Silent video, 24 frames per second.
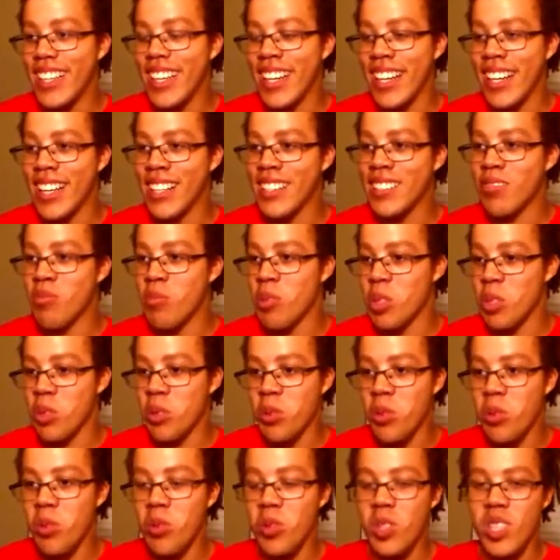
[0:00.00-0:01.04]
And that's really
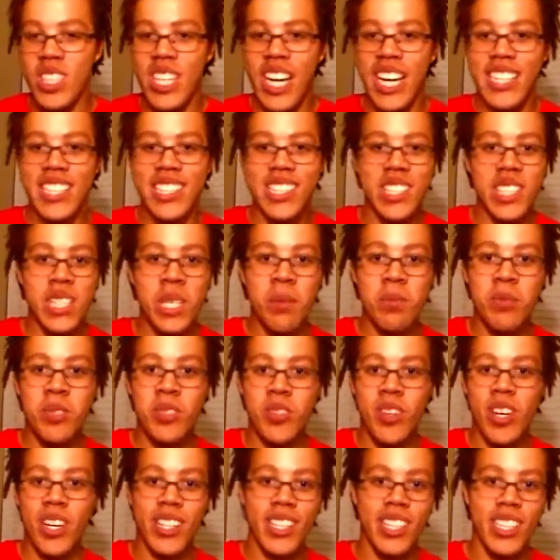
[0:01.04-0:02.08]
cool to kind of see him
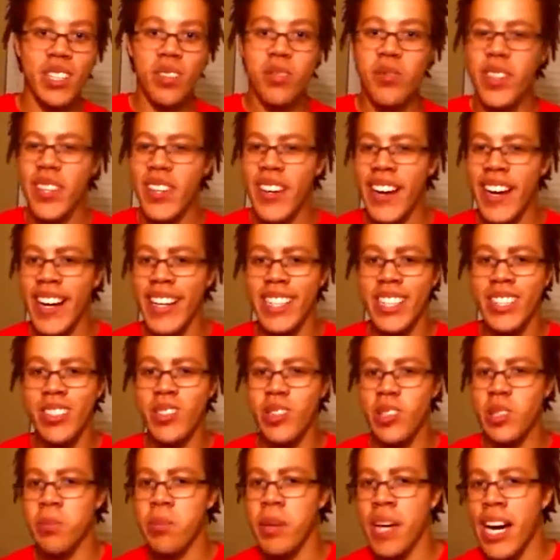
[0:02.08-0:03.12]
struggling to figure out how to
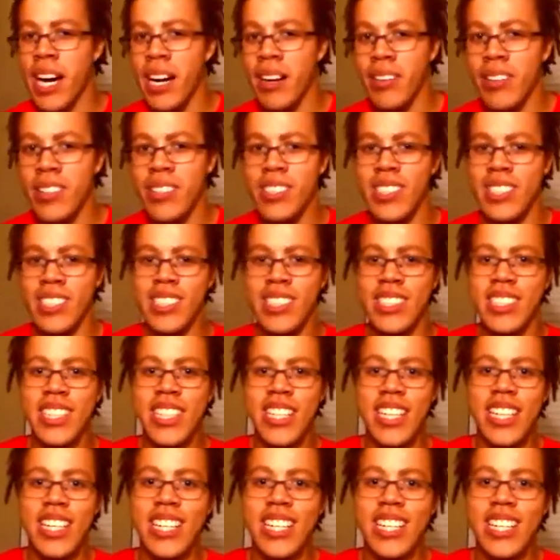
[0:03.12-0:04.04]
use his powers and